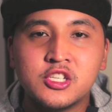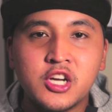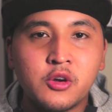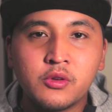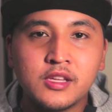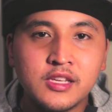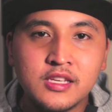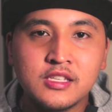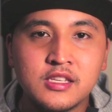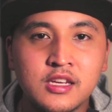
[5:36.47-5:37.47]
generally
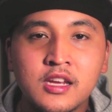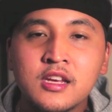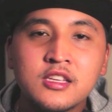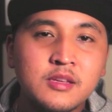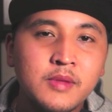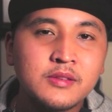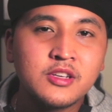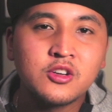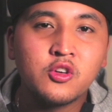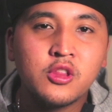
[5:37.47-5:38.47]
easy. Sometimes
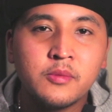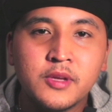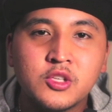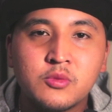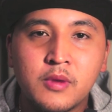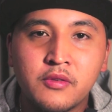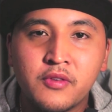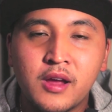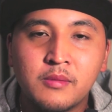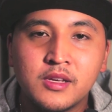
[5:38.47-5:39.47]
I'll go to the beach with my
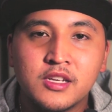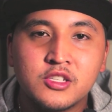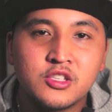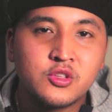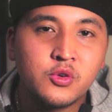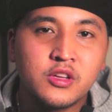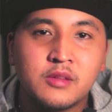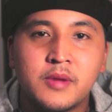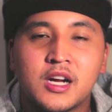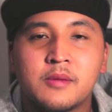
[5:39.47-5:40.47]
family and just throw it in the
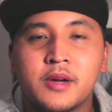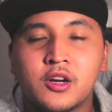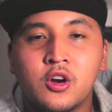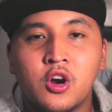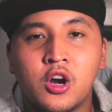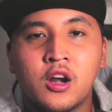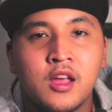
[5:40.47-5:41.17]
back of my car.